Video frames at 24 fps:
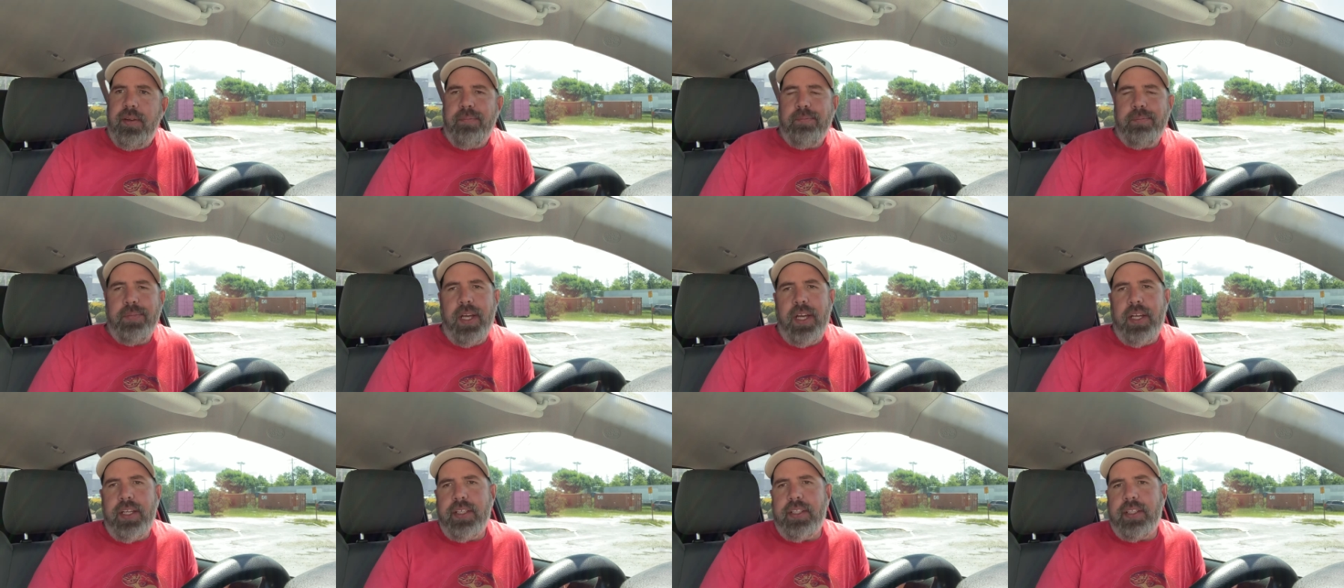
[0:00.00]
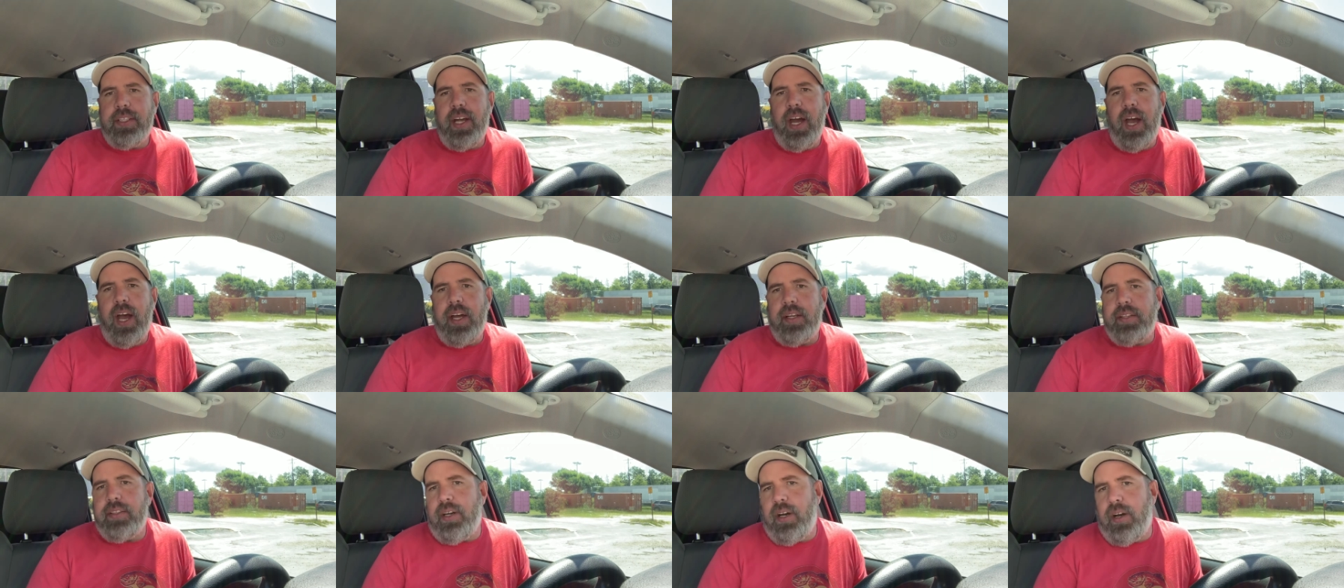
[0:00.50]
Million
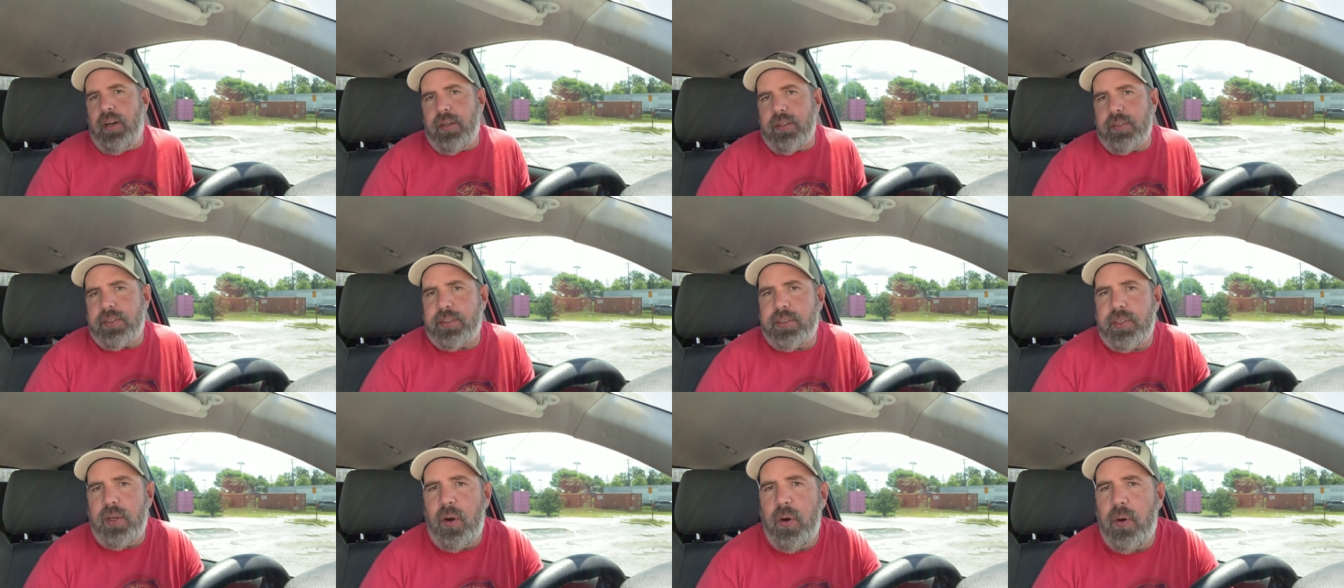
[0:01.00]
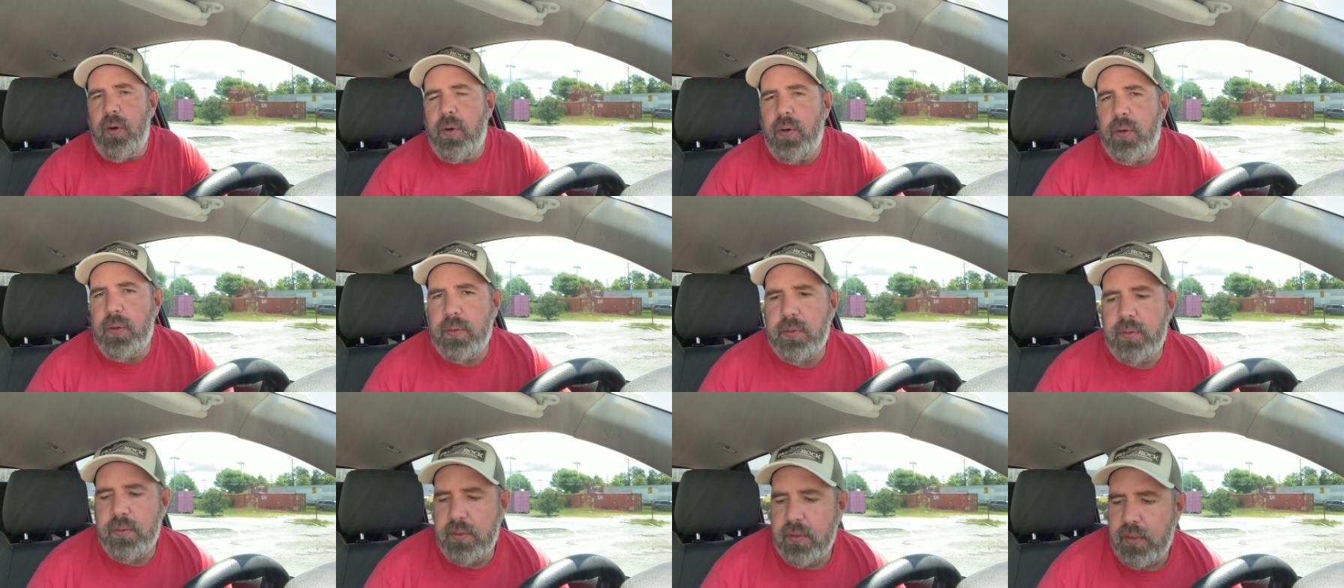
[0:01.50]
hot dogs
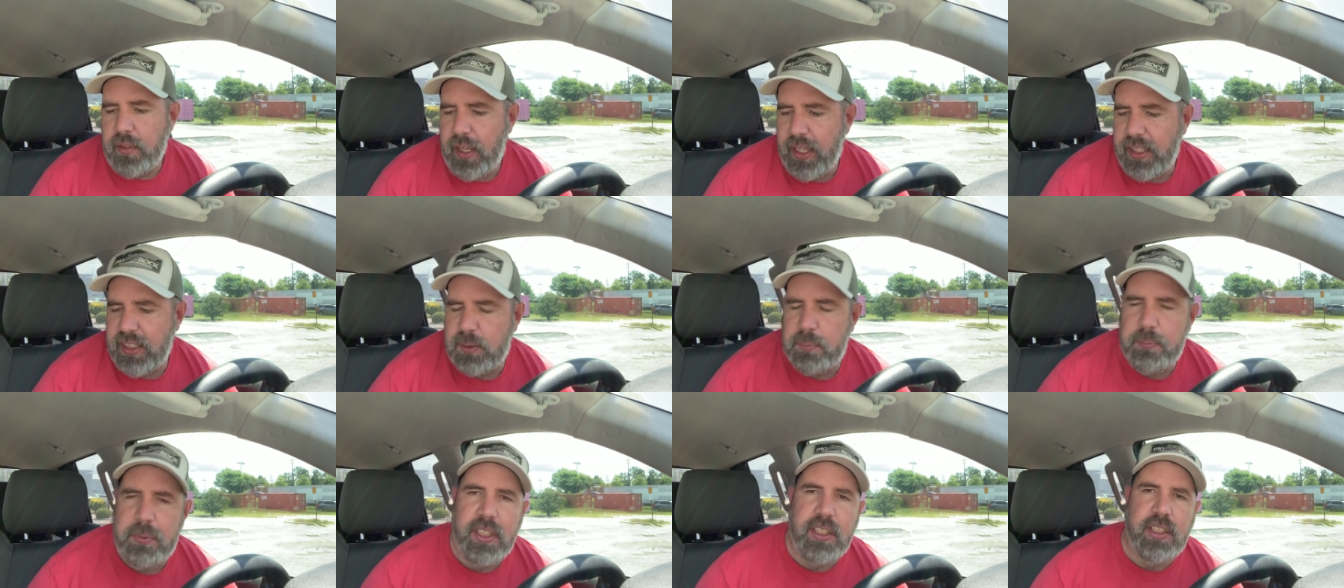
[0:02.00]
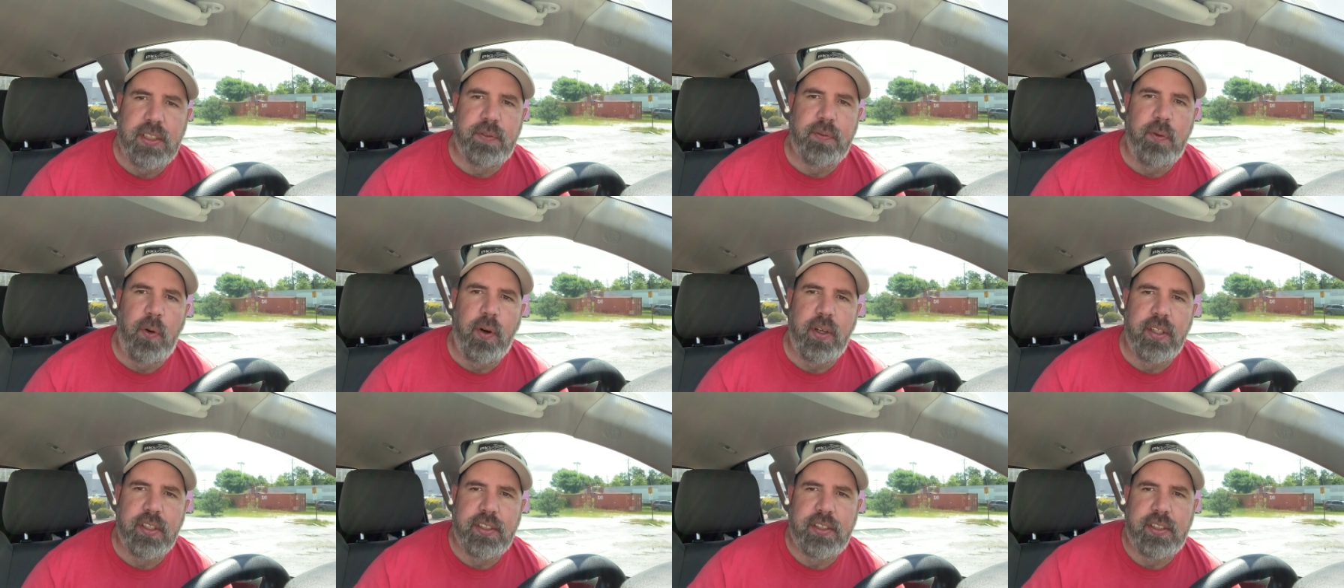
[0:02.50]
sold, that speaks
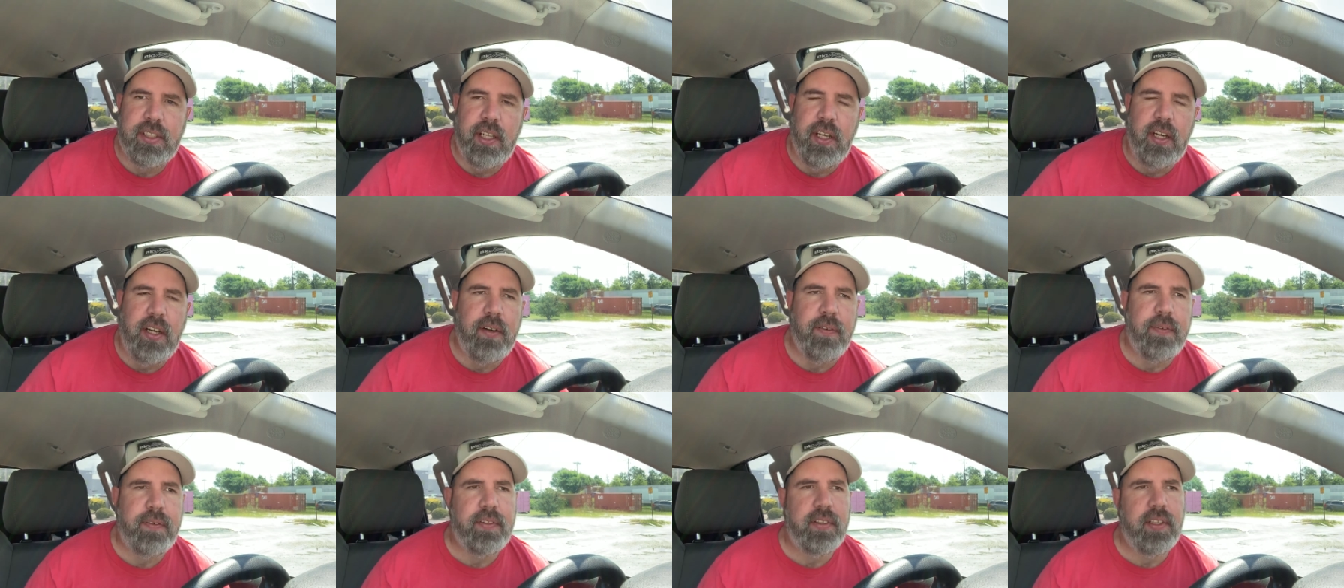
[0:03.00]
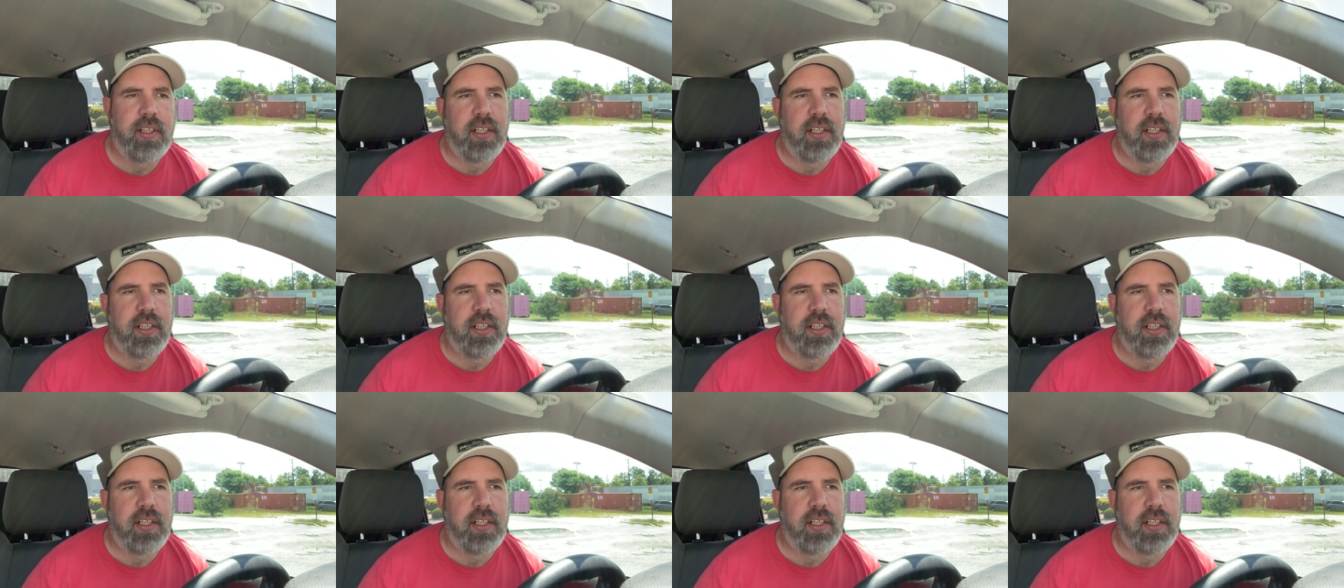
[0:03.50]
for itself.